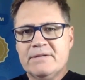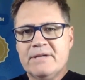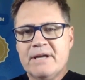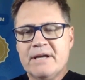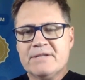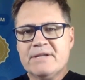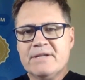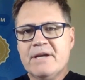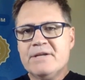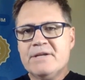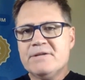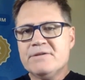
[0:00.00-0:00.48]

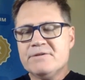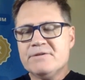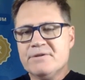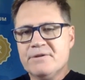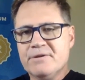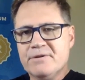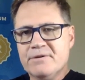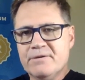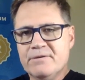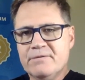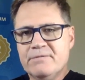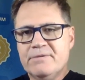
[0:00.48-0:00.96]
Tax
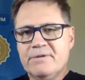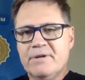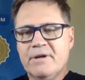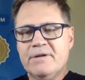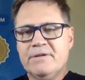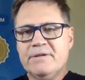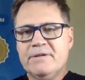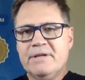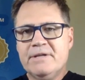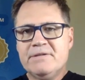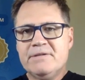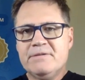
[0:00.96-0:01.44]
agents who
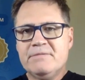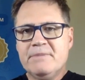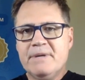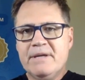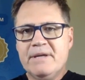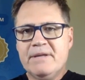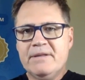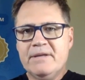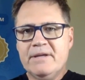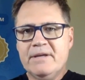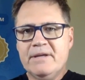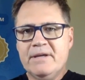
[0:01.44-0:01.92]
don't need to
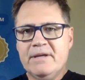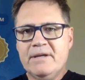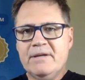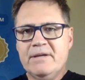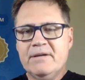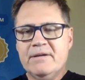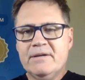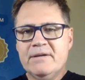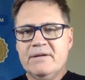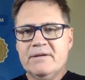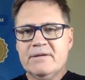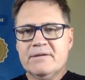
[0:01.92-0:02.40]
meet
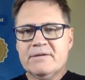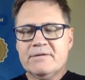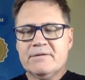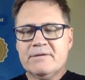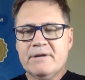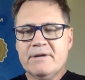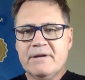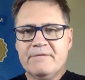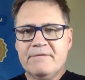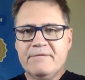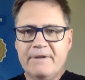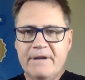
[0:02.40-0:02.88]
the
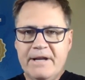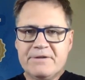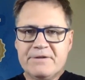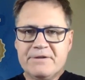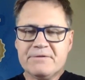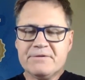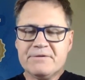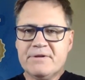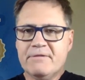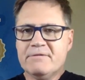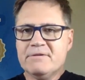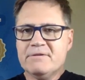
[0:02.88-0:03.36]
Australian
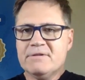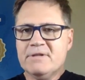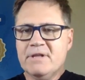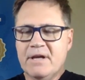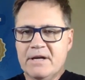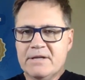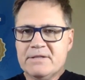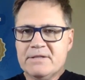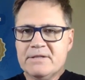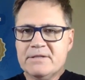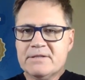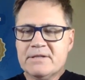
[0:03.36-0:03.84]
Financial
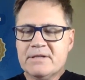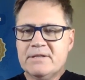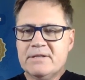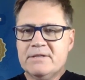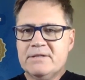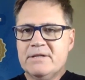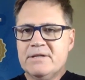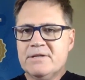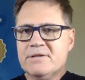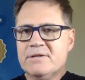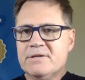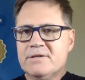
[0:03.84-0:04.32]
Service licence
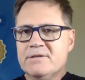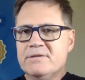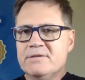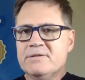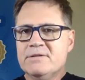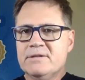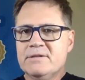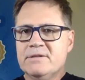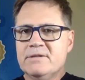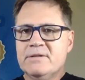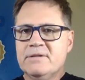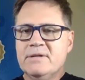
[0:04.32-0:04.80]

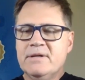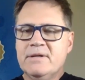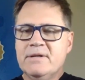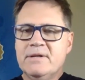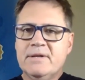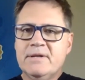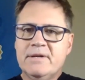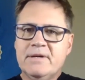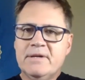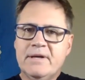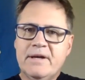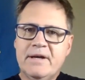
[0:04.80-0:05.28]
conditions and
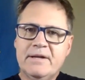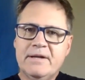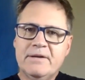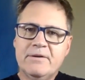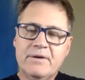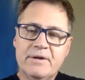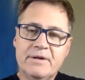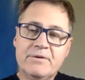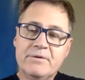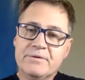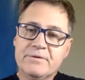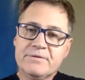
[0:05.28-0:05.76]

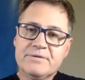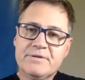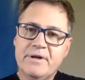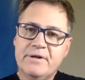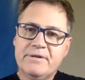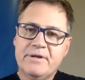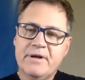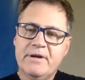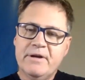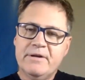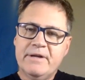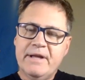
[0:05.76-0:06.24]

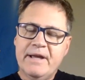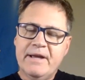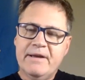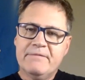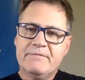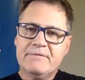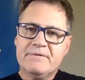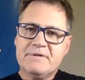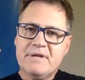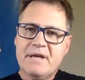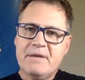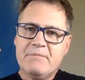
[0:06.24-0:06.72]
also don't
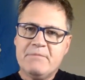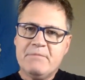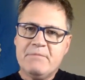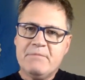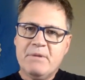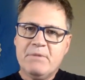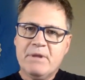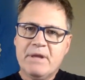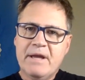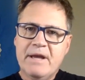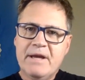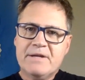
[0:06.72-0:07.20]
have the
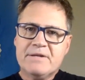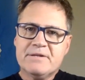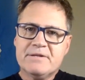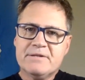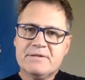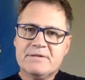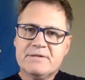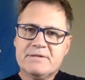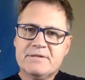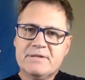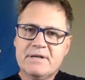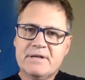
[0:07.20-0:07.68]
same
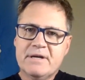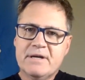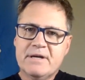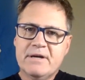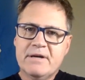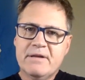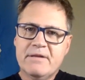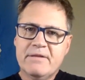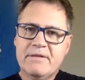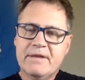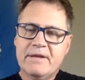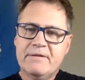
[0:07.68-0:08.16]
obligations
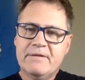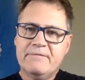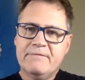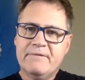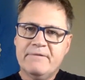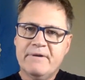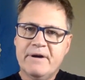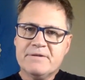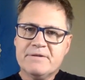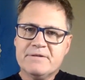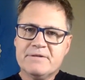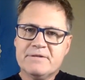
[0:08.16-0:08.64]
that
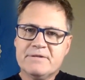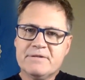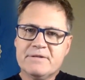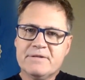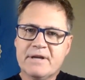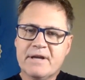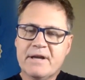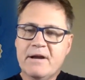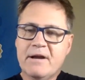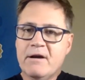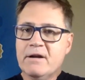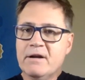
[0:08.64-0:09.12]

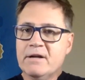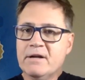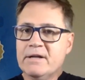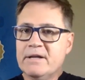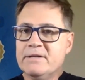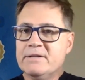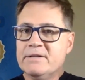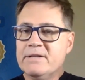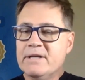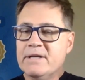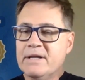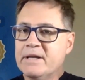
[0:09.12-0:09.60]
advisors are
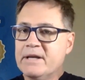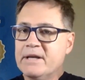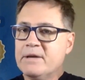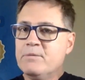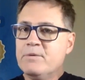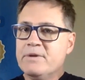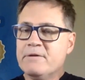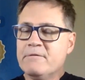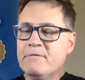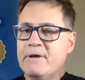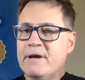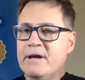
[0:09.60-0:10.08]
currently
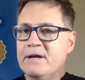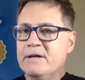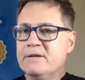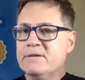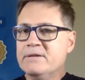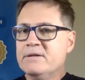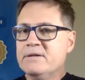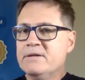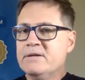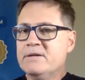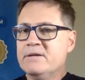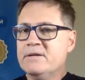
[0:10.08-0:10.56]
dealing with
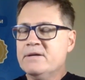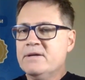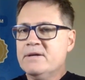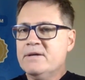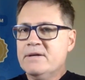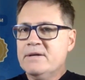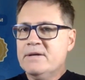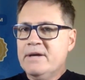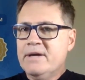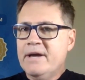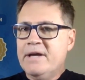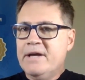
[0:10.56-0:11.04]
around
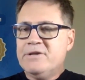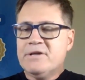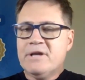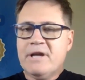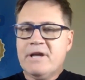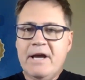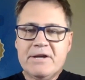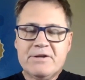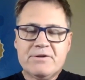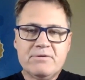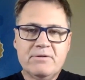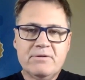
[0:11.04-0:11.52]

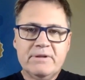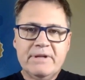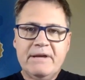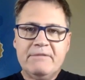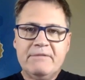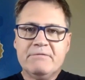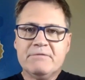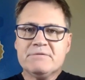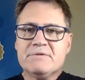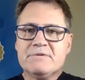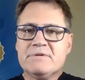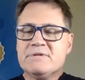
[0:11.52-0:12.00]

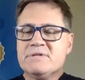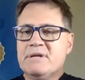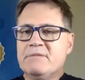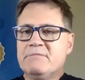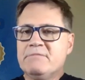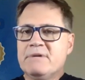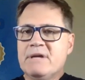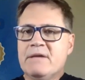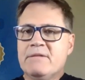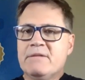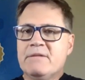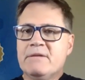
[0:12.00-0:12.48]
educational levels and
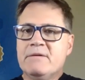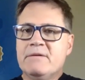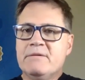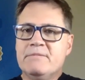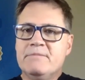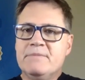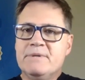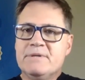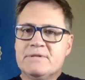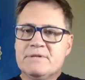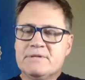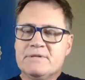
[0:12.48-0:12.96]
some of the other
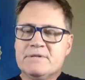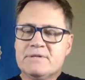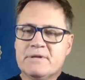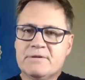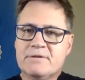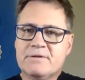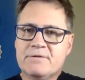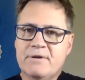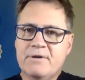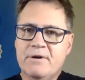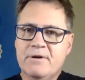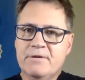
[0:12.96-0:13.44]
business
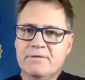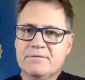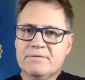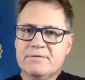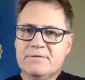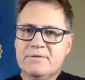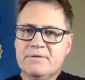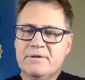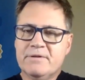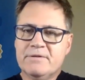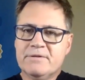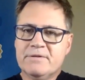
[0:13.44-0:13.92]

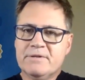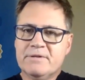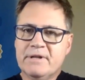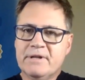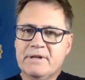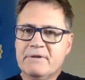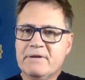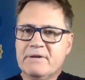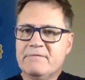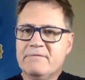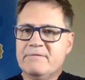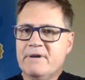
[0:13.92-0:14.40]
controls on
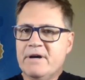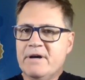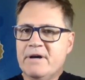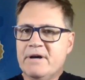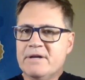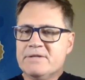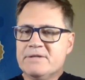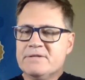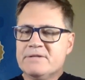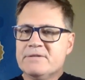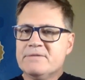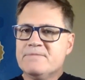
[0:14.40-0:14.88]
delivering
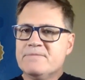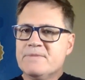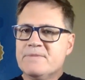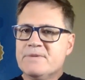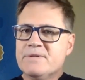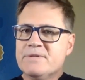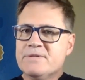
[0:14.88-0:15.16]
advice.